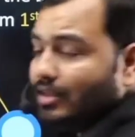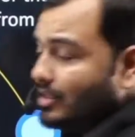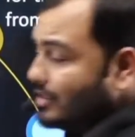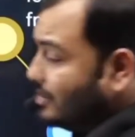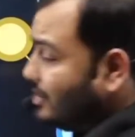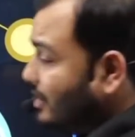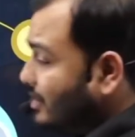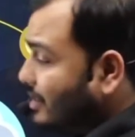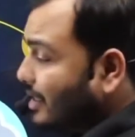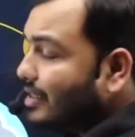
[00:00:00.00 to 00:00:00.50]

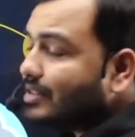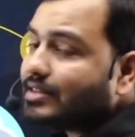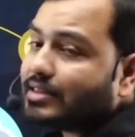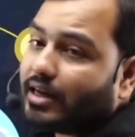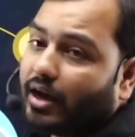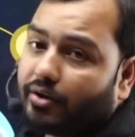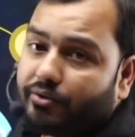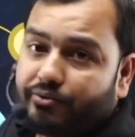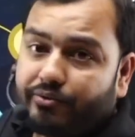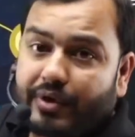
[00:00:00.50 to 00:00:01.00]
The tests
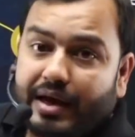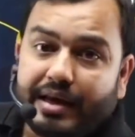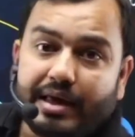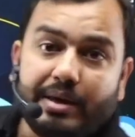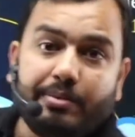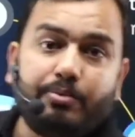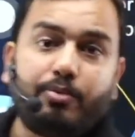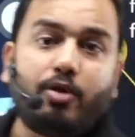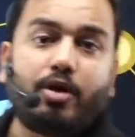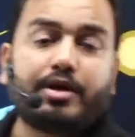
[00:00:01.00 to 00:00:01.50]
are very
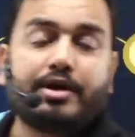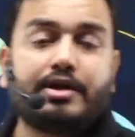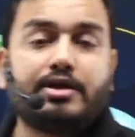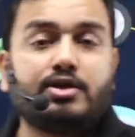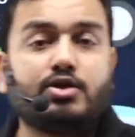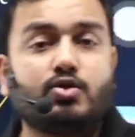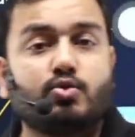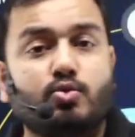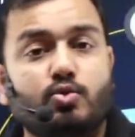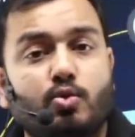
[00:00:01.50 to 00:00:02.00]
important
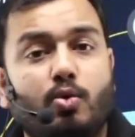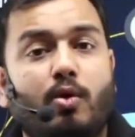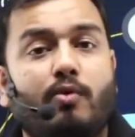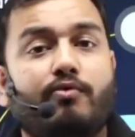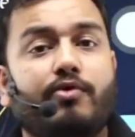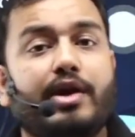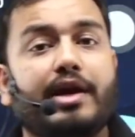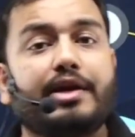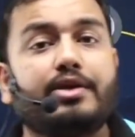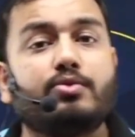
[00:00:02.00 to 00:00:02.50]
to know
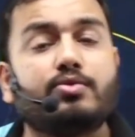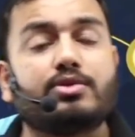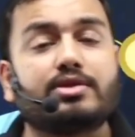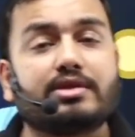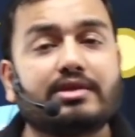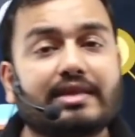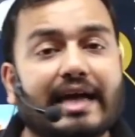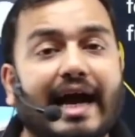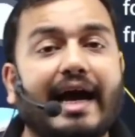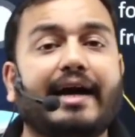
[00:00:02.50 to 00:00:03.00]
where you
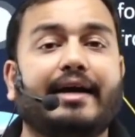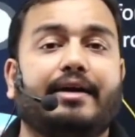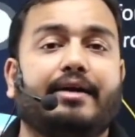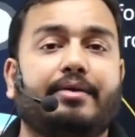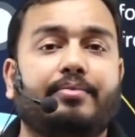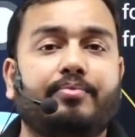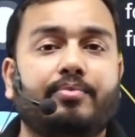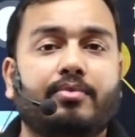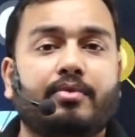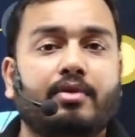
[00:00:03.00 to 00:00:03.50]
stand,
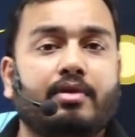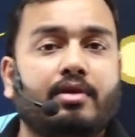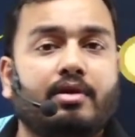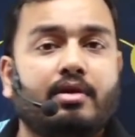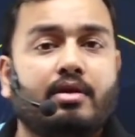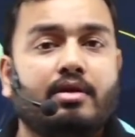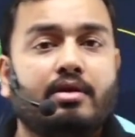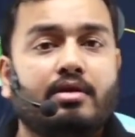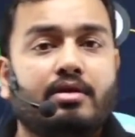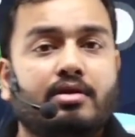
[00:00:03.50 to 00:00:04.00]

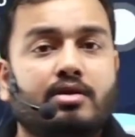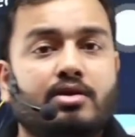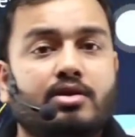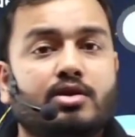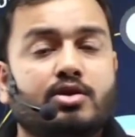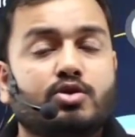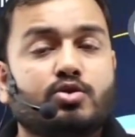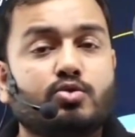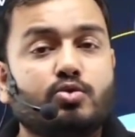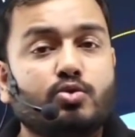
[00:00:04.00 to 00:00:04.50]

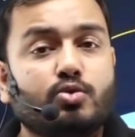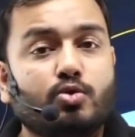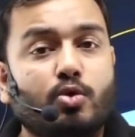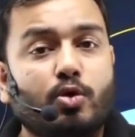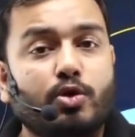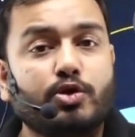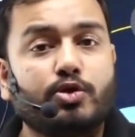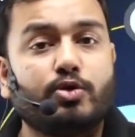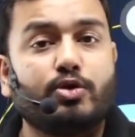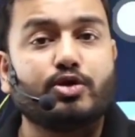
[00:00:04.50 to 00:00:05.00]
to know
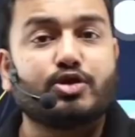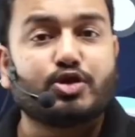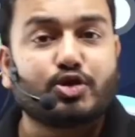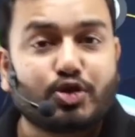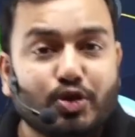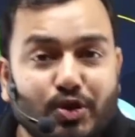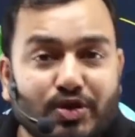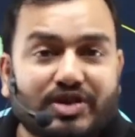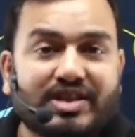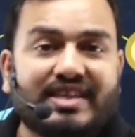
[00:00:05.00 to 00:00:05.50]
your
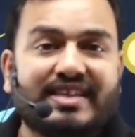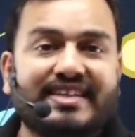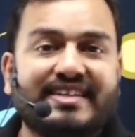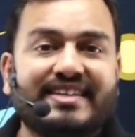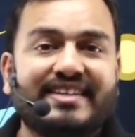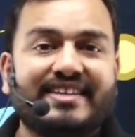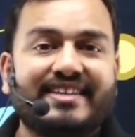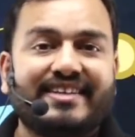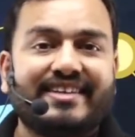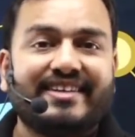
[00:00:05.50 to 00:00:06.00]
truth.
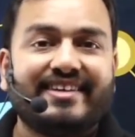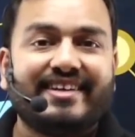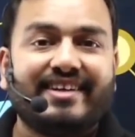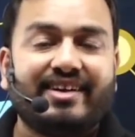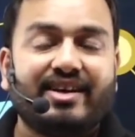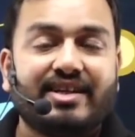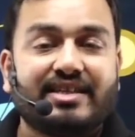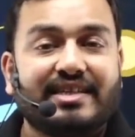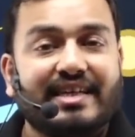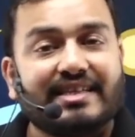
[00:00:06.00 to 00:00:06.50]

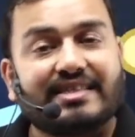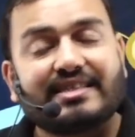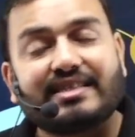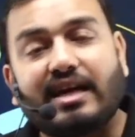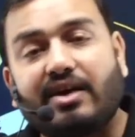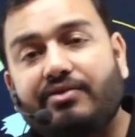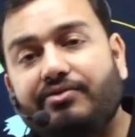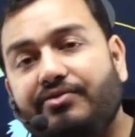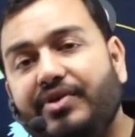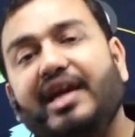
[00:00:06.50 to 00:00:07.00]
Tests
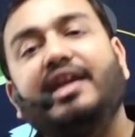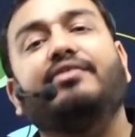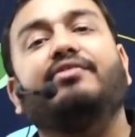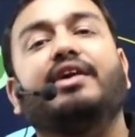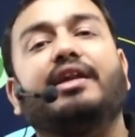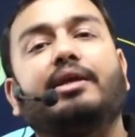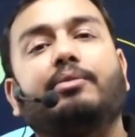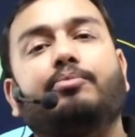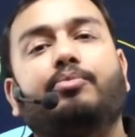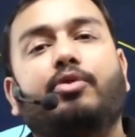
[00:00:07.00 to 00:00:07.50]
are very,
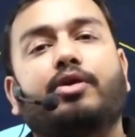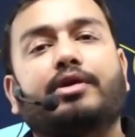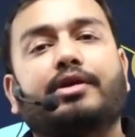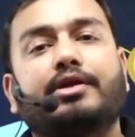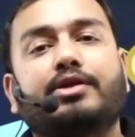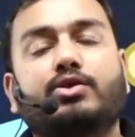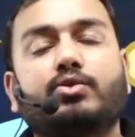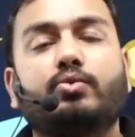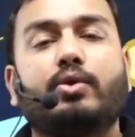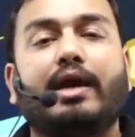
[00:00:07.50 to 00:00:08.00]
very
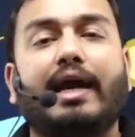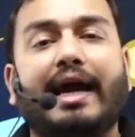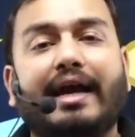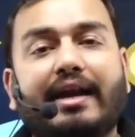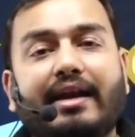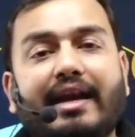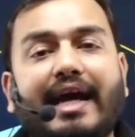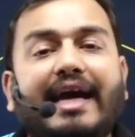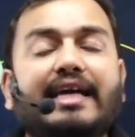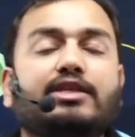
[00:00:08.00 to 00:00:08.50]
important to
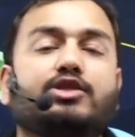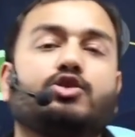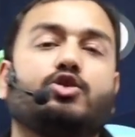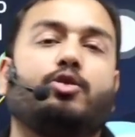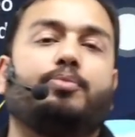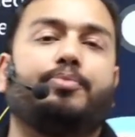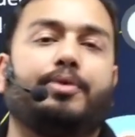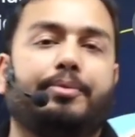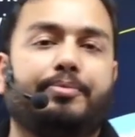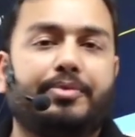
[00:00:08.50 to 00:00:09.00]
analyze your
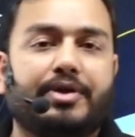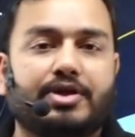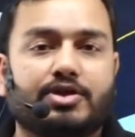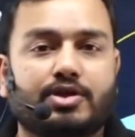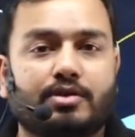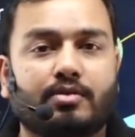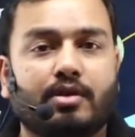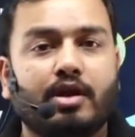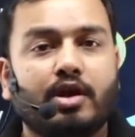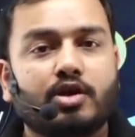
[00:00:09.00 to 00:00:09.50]

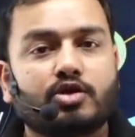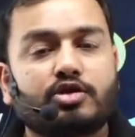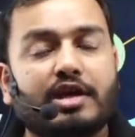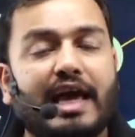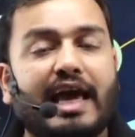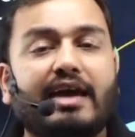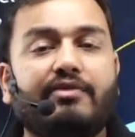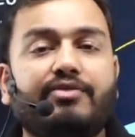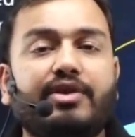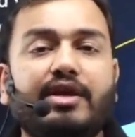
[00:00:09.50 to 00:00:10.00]
preparation. So
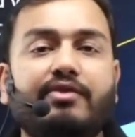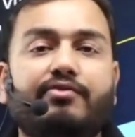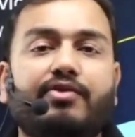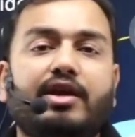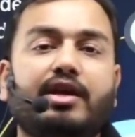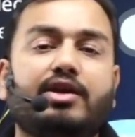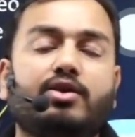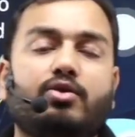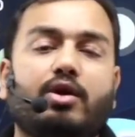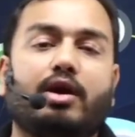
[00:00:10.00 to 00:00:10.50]
every
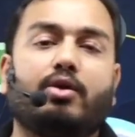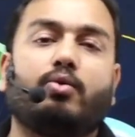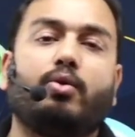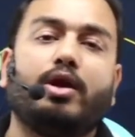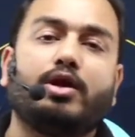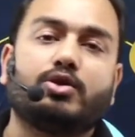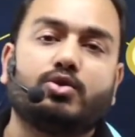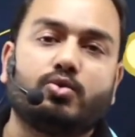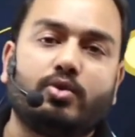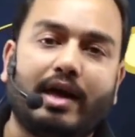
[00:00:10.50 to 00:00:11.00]
week you are
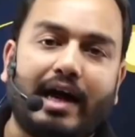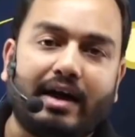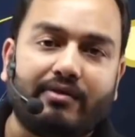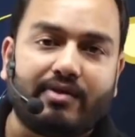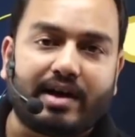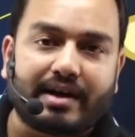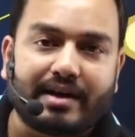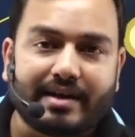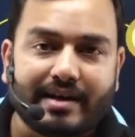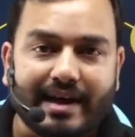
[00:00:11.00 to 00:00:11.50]
going to have
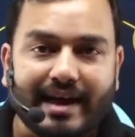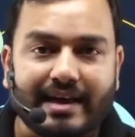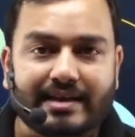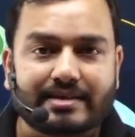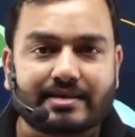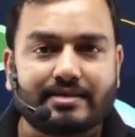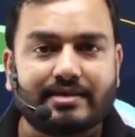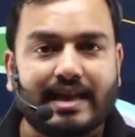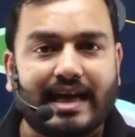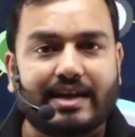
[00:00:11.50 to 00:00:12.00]
a
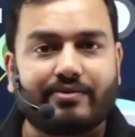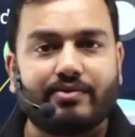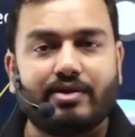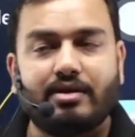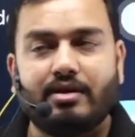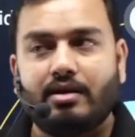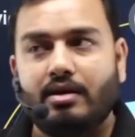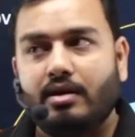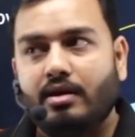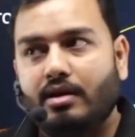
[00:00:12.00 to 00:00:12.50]
test that
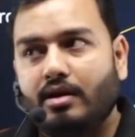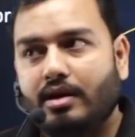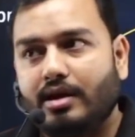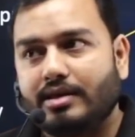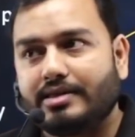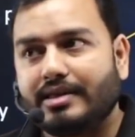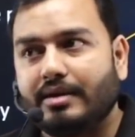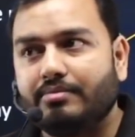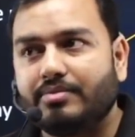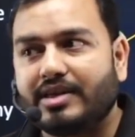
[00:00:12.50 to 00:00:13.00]
will
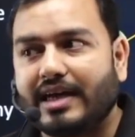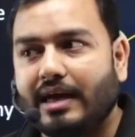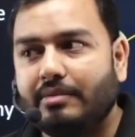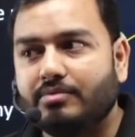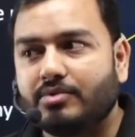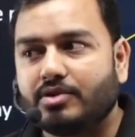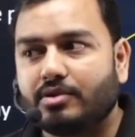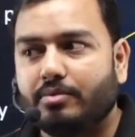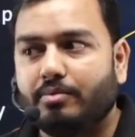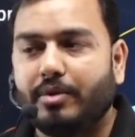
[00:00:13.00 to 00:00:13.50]

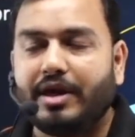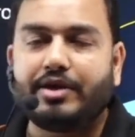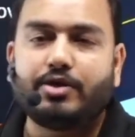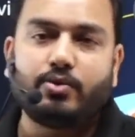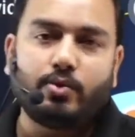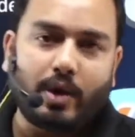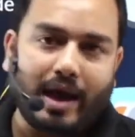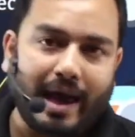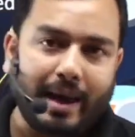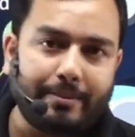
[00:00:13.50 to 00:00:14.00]
sometimes make
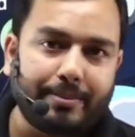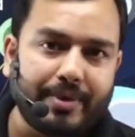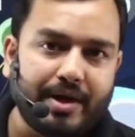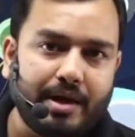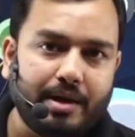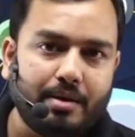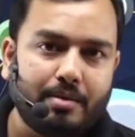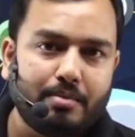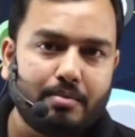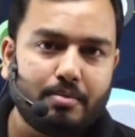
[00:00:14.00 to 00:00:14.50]
you
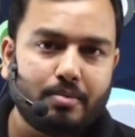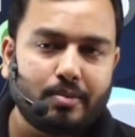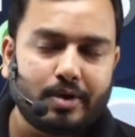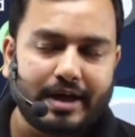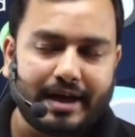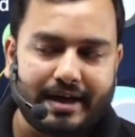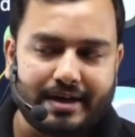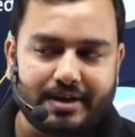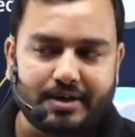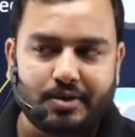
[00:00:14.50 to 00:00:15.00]
happy
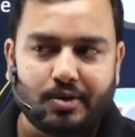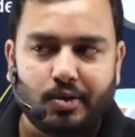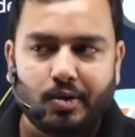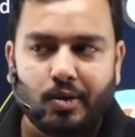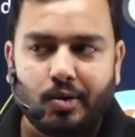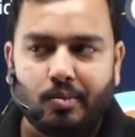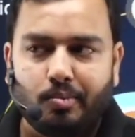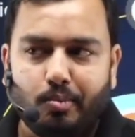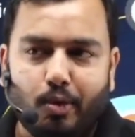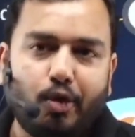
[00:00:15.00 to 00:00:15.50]
and
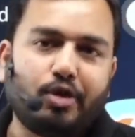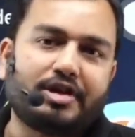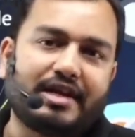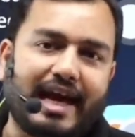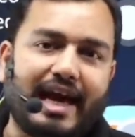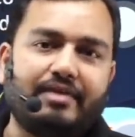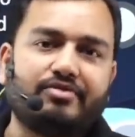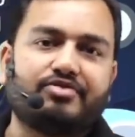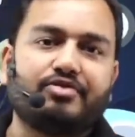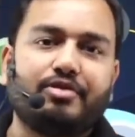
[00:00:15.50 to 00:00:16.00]
more
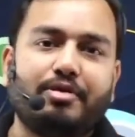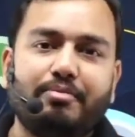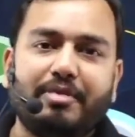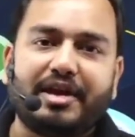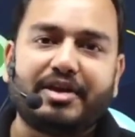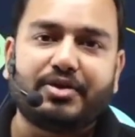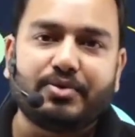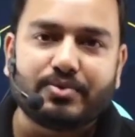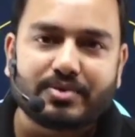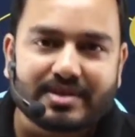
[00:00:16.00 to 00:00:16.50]
times will
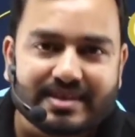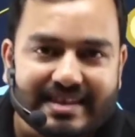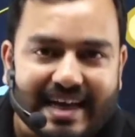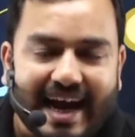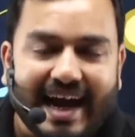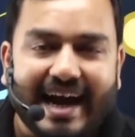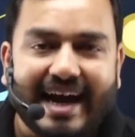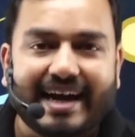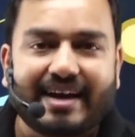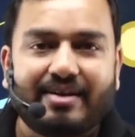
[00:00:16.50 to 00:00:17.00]
make you
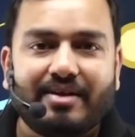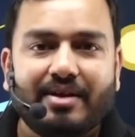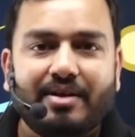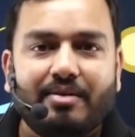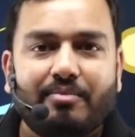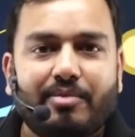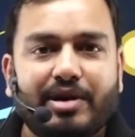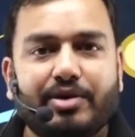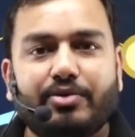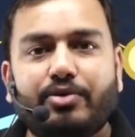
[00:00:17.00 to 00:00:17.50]
sad.
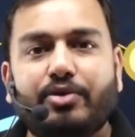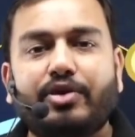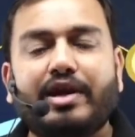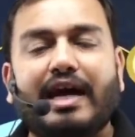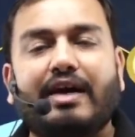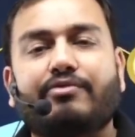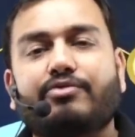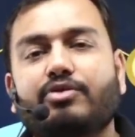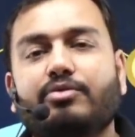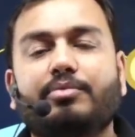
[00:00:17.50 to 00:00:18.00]
But you don't
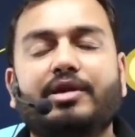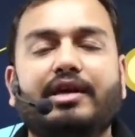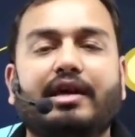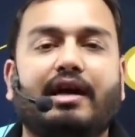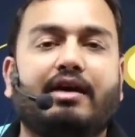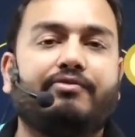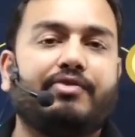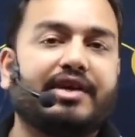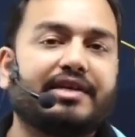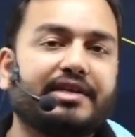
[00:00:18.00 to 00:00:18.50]
have to be
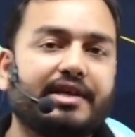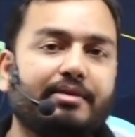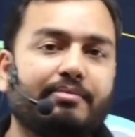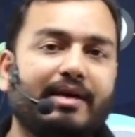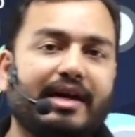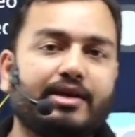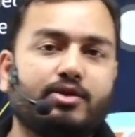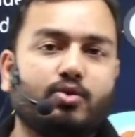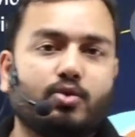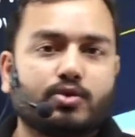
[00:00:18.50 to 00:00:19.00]
affected
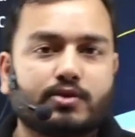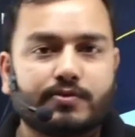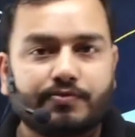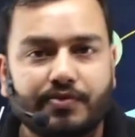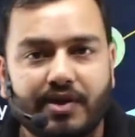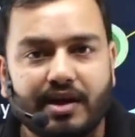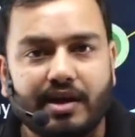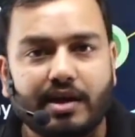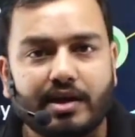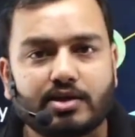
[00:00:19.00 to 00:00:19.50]
by those
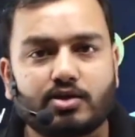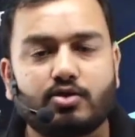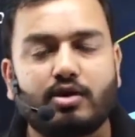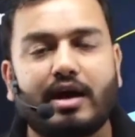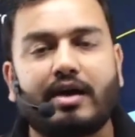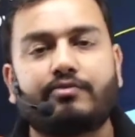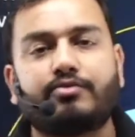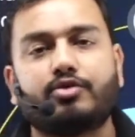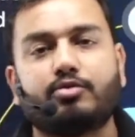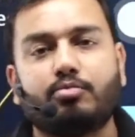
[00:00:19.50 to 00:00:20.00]
feelings. You
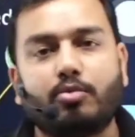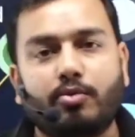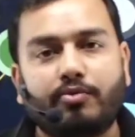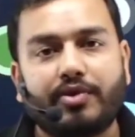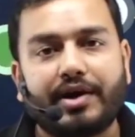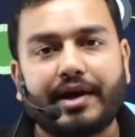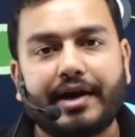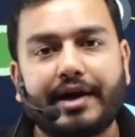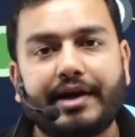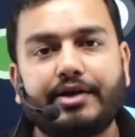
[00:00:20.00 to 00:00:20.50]
have to move
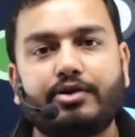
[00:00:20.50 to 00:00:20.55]
ahead.